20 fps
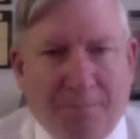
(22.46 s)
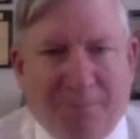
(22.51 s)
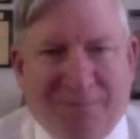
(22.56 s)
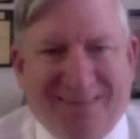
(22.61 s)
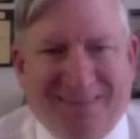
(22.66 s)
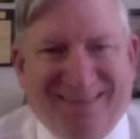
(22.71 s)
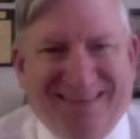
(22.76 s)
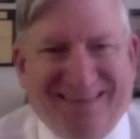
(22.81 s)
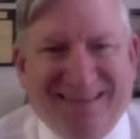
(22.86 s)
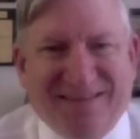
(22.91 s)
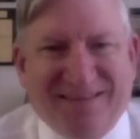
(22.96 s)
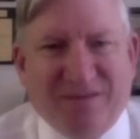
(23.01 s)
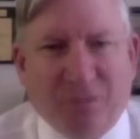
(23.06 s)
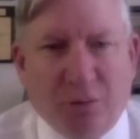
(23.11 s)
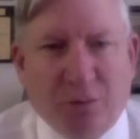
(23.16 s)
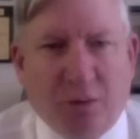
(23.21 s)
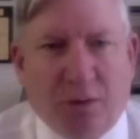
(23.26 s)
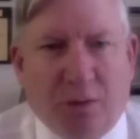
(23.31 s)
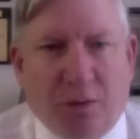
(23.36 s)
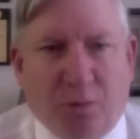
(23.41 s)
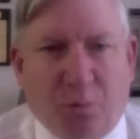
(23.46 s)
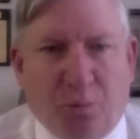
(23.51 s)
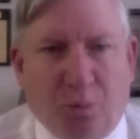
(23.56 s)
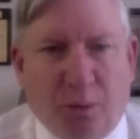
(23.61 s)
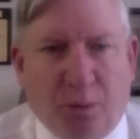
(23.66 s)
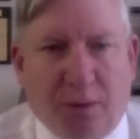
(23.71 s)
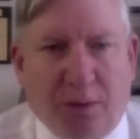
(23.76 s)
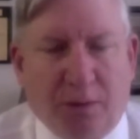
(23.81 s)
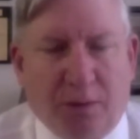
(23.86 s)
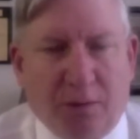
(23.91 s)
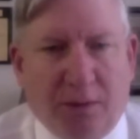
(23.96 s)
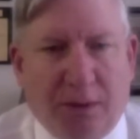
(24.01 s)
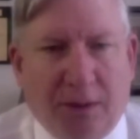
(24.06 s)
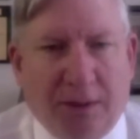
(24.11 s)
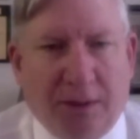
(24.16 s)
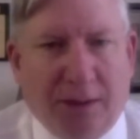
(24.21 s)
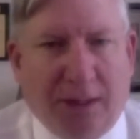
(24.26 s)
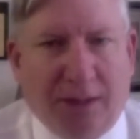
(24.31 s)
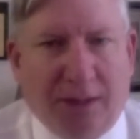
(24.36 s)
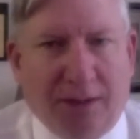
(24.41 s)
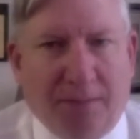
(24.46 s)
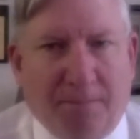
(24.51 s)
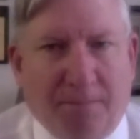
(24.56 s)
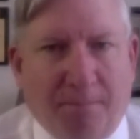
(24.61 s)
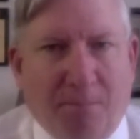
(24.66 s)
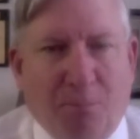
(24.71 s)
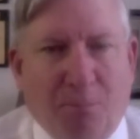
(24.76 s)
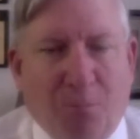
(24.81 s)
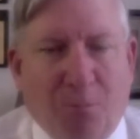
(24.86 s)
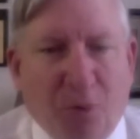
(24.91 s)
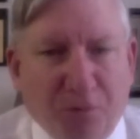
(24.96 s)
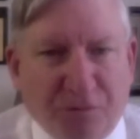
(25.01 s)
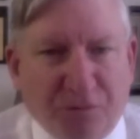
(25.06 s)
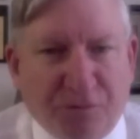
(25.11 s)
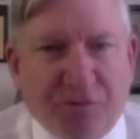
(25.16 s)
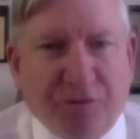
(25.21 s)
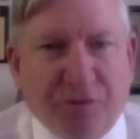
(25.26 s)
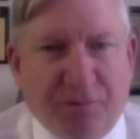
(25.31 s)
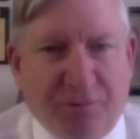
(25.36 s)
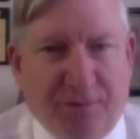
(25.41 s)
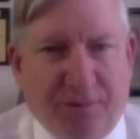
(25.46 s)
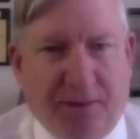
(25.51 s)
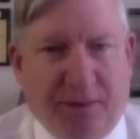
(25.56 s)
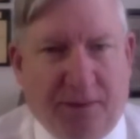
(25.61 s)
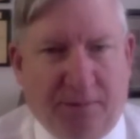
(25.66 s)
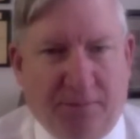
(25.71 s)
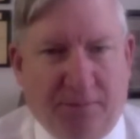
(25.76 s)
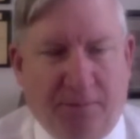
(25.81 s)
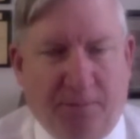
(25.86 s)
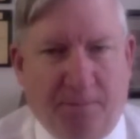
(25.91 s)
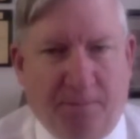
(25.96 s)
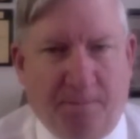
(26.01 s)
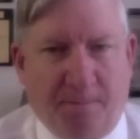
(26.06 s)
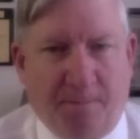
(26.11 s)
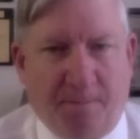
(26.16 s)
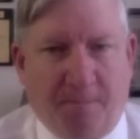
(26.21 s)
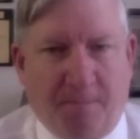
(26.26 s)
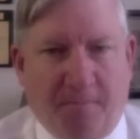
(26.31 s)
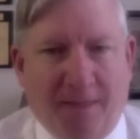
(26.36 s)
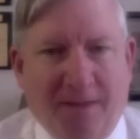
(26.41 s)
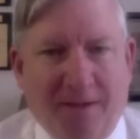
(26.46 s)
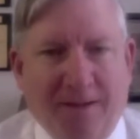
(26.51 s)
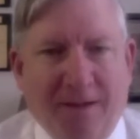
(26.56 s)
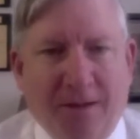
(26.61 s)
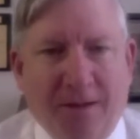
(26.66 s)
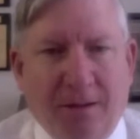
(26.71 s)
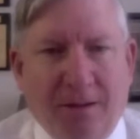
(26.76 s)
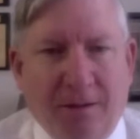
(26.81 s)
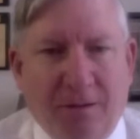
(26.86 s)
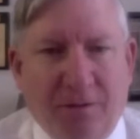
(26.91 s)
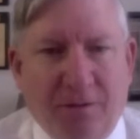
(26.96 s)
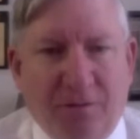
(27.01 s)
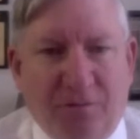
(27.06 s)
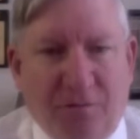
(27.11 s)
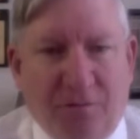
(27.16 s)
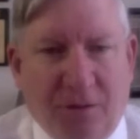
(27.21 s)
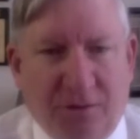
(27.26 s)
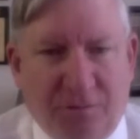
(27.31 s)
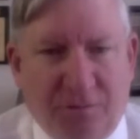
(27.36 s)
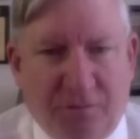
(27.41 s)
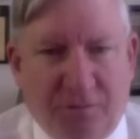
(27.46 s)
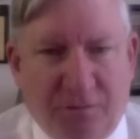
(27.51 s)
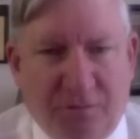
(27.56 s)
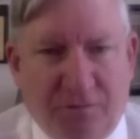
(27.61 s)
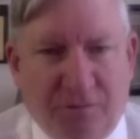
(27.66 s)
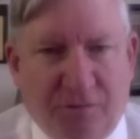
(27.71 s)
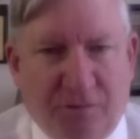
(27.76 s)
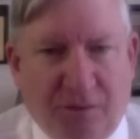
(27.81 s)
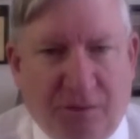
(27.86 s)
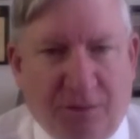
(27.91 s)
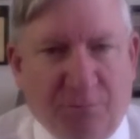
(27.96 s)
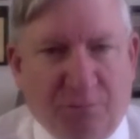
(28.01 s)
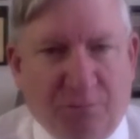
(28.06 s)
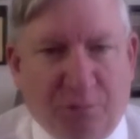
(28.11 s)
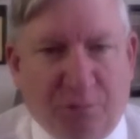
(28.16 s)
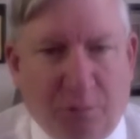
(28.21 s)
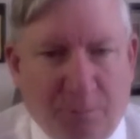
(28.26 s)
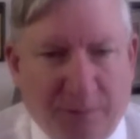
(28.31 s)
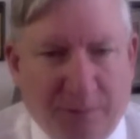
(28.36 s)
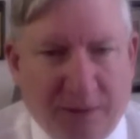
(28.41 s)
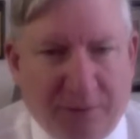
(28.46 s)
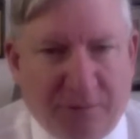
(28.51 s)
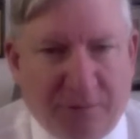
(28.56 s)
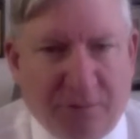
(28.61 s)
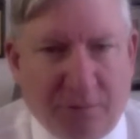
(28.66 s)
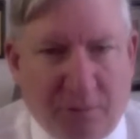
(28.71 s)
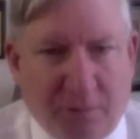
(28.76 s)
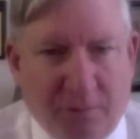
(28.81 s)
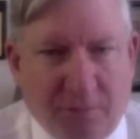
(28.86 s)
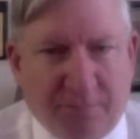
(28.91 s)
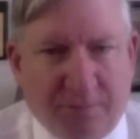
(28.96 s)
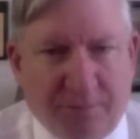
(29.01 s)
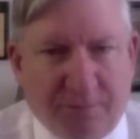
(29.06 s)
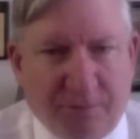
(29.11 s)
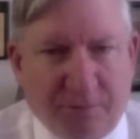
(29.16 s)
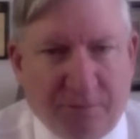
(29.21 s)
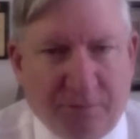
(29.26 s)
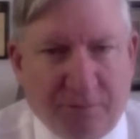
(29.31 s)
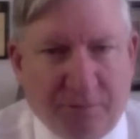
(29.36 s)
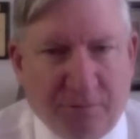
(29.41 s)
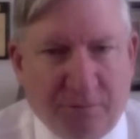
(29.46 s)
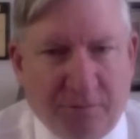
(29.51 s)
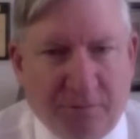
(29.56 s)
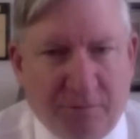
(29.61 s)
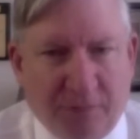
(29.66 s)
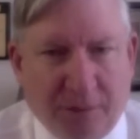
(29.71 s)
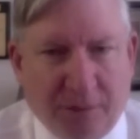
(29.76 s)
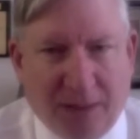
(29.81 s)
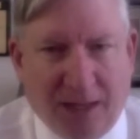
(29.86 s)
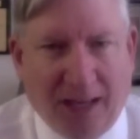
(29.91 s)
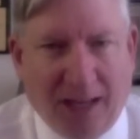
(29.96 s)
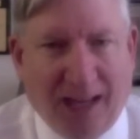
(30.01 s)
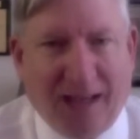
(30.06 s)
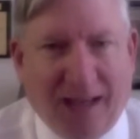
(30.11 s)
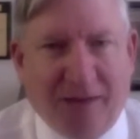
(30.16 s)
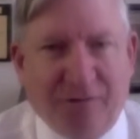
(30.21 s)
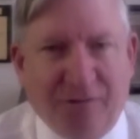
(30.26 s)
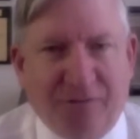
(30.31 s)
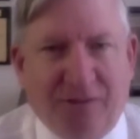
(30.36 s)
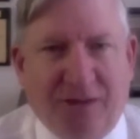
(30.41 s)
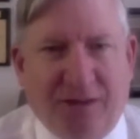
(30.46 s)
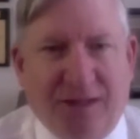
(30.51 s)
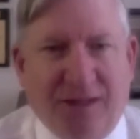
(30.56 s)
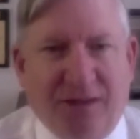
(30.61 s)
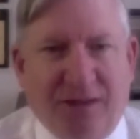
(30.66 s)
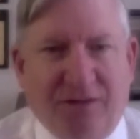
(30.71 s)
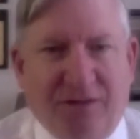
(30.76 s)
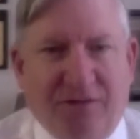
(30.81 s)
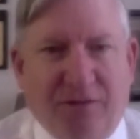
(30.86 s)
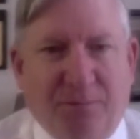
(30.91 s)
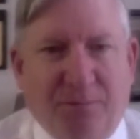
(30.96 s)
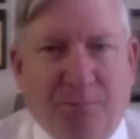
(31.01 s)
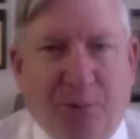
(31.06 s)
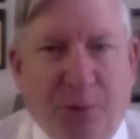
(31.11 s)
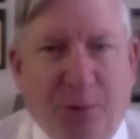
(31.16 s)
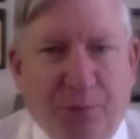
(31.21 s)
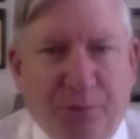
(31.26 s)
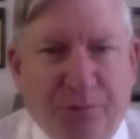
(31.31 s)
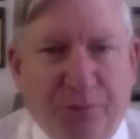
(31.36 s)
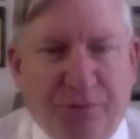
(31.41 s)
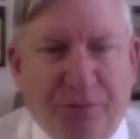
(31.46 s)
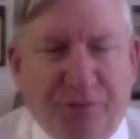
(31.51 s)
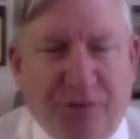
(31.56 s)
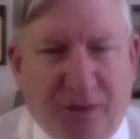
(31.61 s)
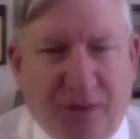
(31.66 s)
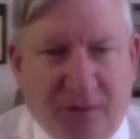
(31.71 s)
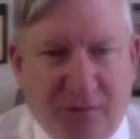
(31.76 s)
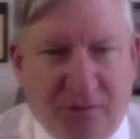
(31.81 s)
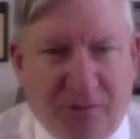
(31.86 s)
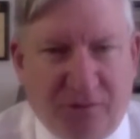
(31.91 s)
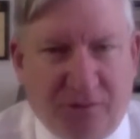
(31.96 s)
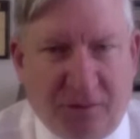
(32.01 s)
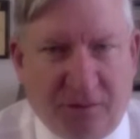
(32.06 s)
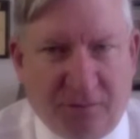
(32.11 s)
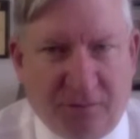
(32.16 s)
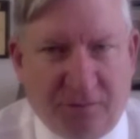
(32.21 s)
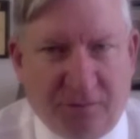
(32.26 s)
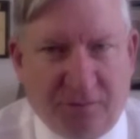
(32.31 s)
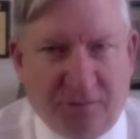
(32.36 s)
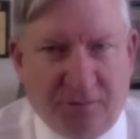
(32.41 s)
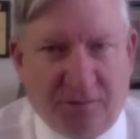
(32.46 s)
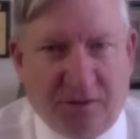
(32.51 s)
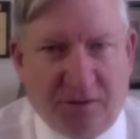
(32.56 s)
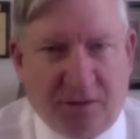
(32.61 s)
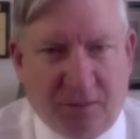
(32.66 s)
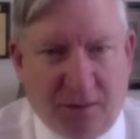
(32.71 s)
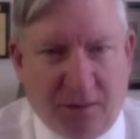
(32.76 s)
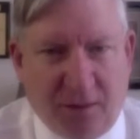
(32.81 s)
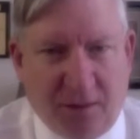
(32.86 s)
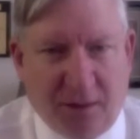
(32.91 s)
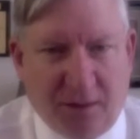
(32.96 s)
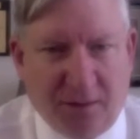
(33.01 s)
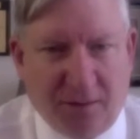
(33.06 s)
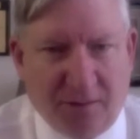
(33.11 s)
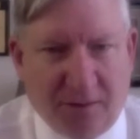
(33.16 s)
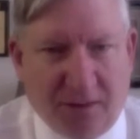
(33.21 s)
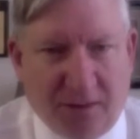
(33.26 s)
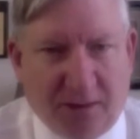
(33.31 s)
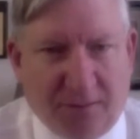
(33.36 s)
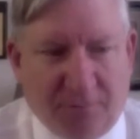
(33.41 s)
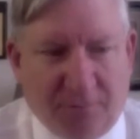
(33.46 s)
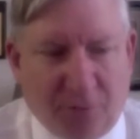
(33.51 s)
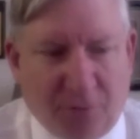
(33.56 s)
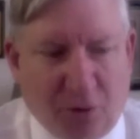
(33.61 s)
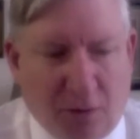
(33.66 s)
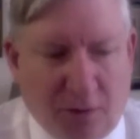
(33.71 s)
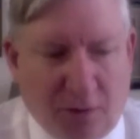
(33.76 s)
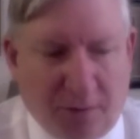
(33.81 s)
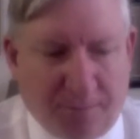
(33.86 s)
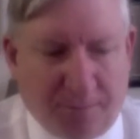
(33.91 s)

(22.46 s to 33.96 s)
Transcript: This law will most affect judges and probation officers as it is a post-sentencing kind of law.